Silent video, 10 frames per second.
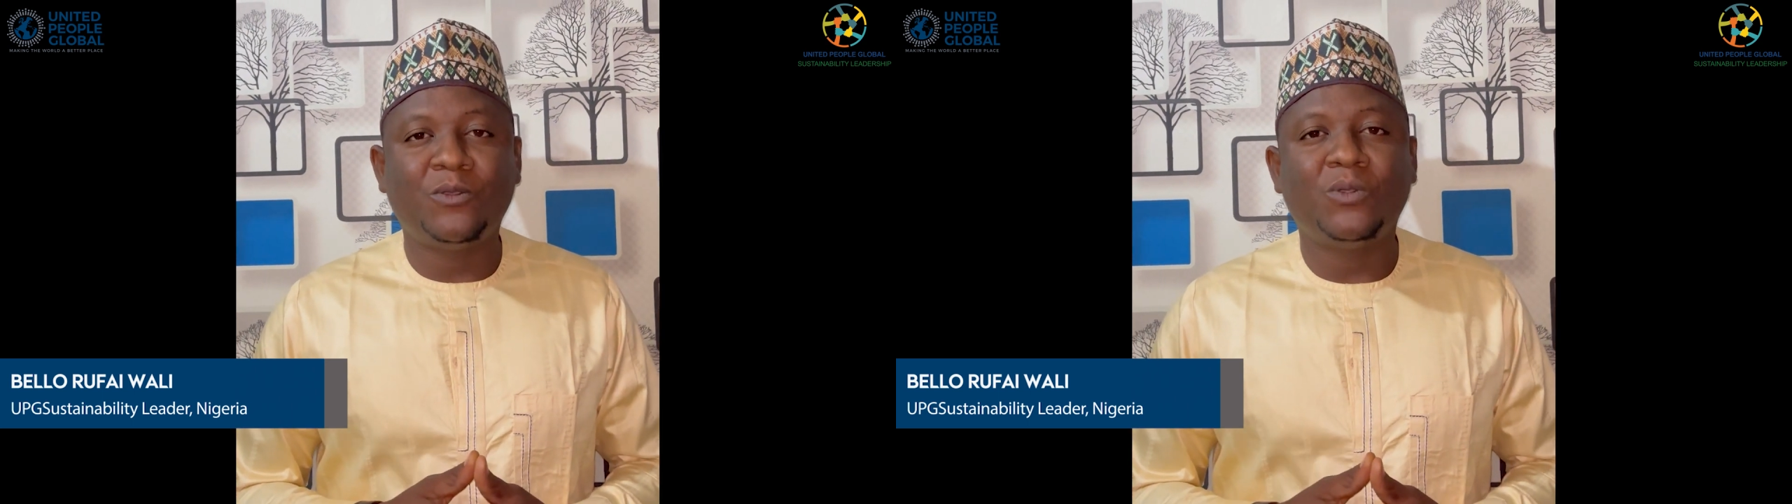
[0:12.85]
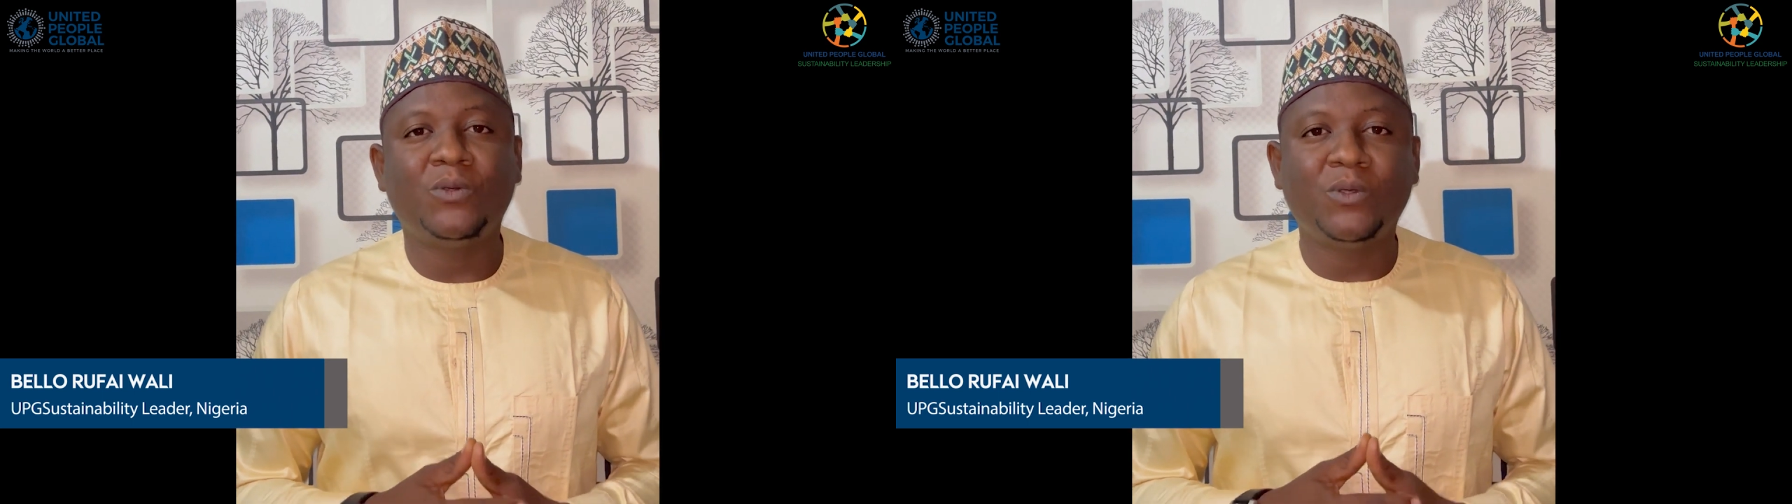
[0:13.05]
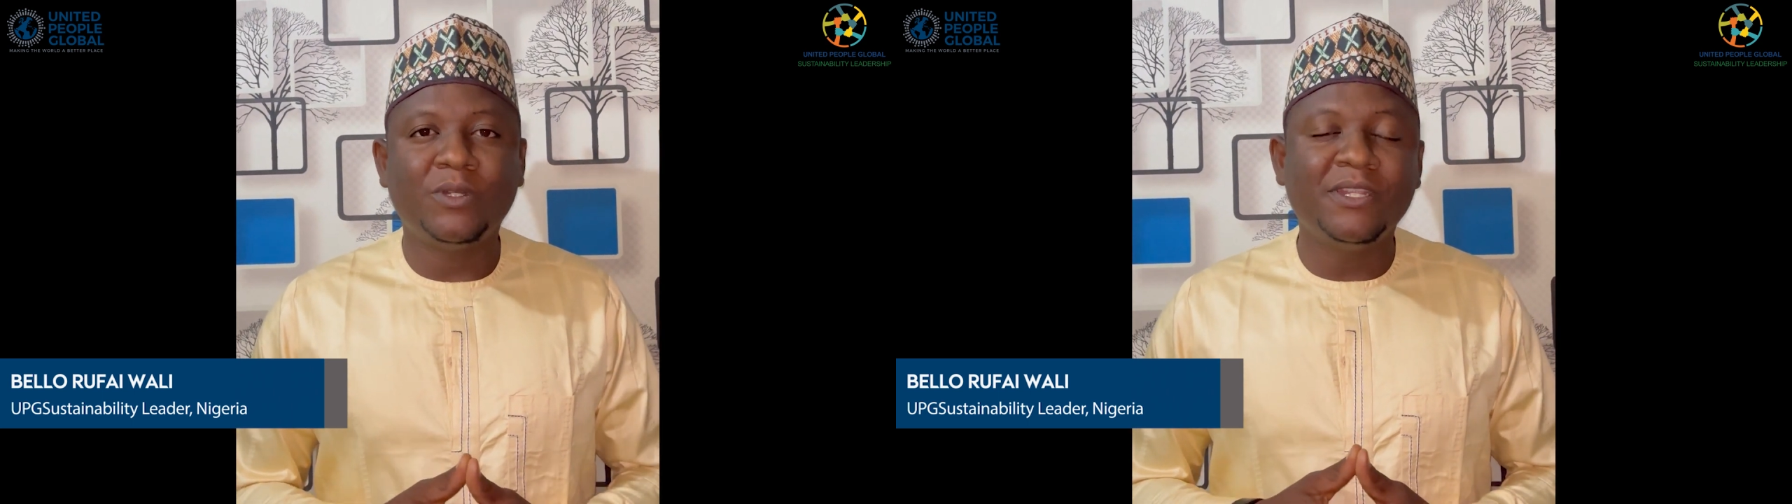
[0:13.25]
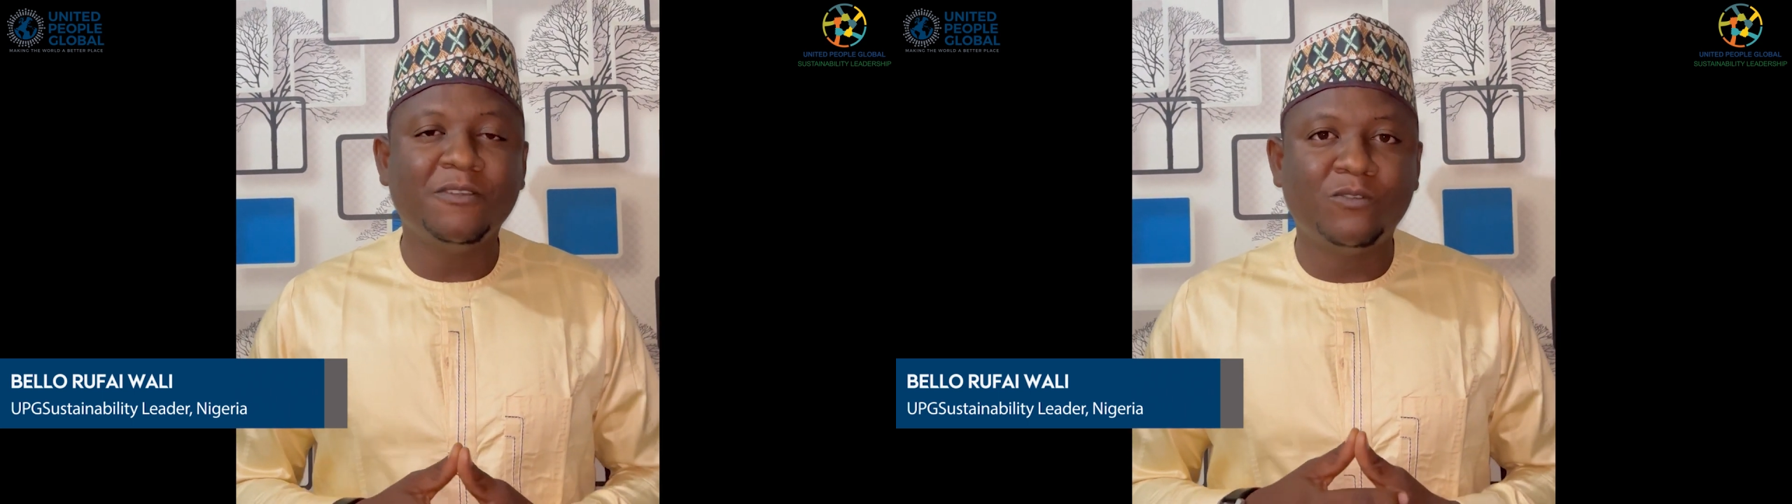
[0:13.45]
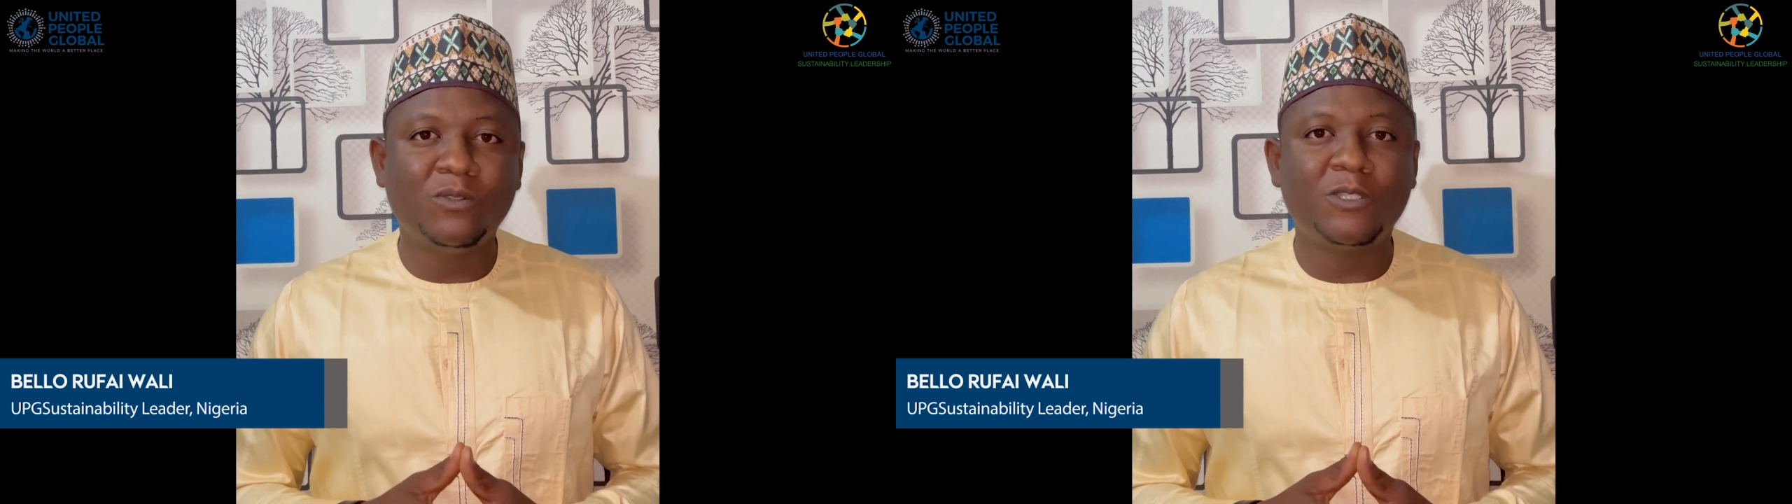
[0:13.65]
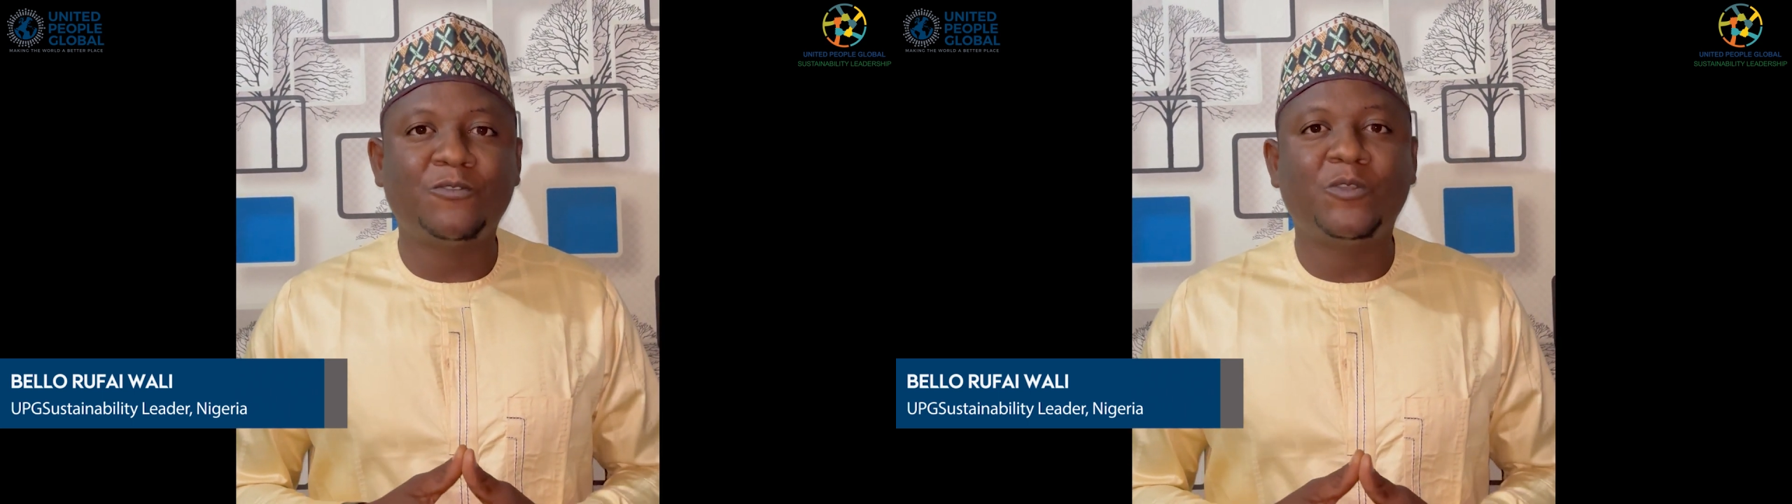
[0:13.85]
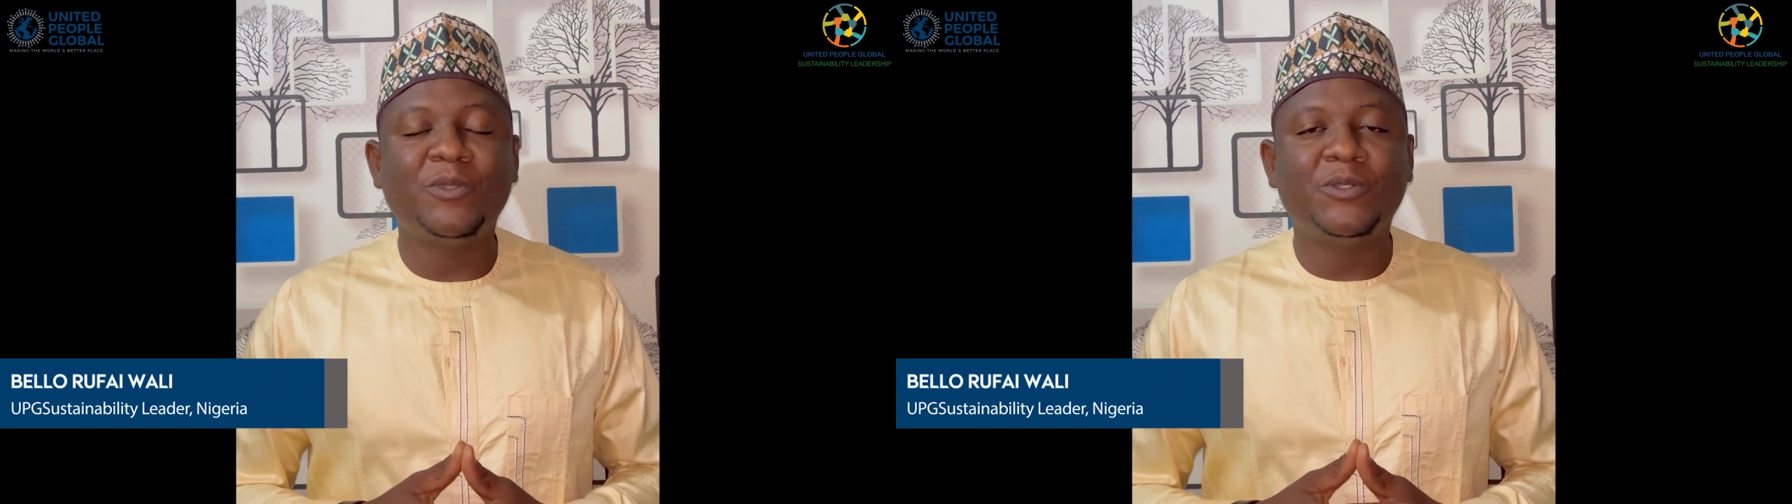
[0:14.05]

for your golden votes for